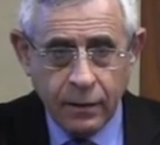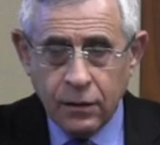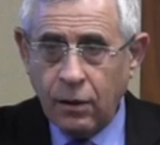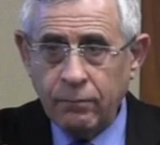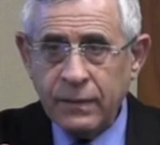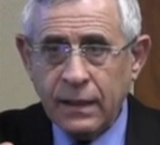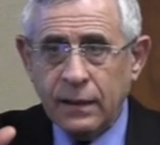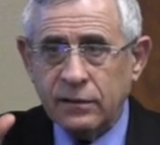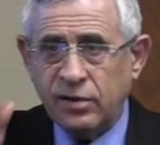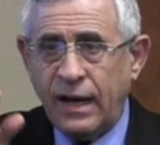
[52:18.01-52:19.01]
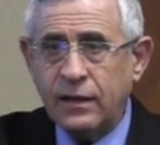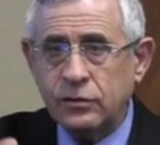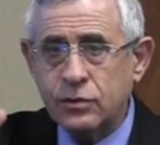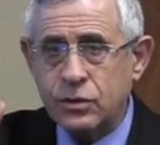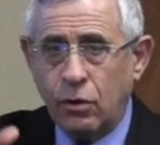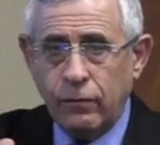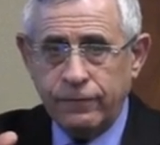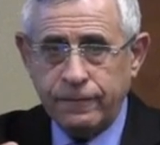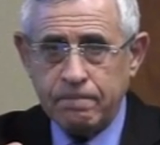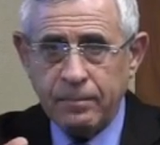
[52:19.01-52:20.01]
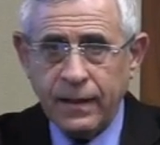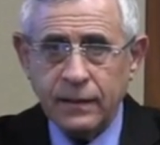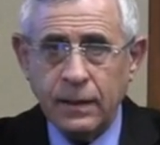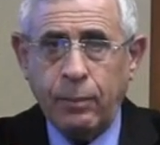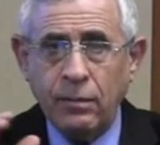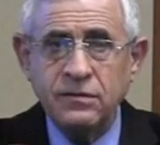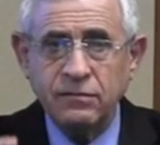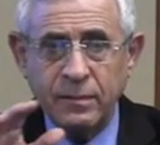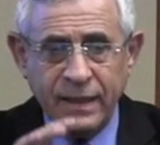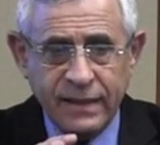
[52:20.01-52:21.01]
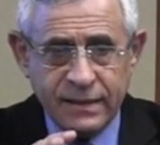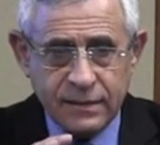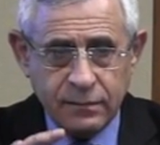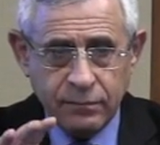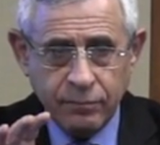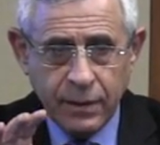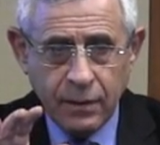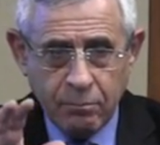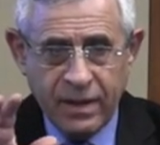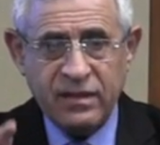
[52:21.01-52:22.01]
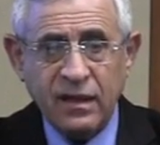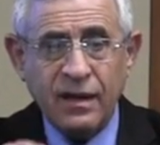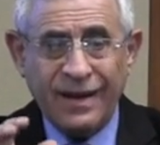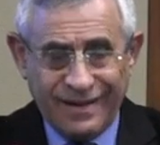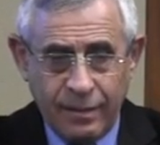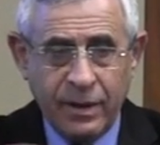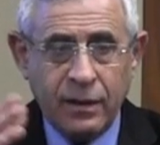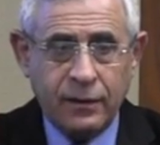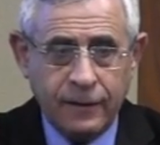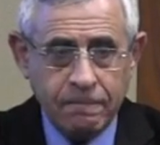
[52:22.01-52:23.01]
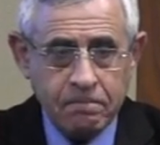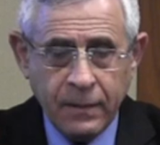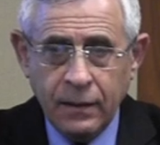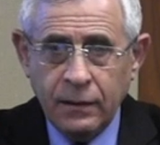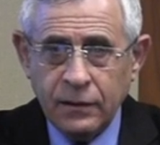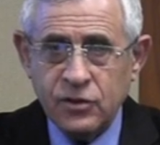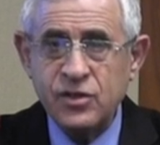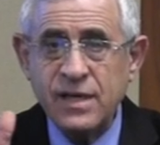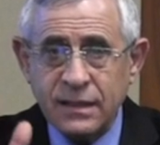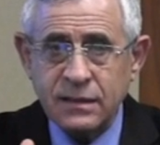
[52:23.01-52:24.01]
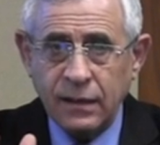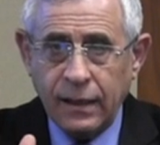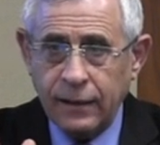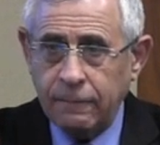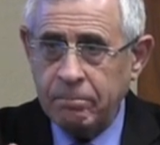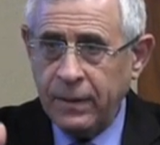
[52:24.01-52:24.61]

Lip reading: You know, trying to solve the problems of the Middle East by thinking like an American is just like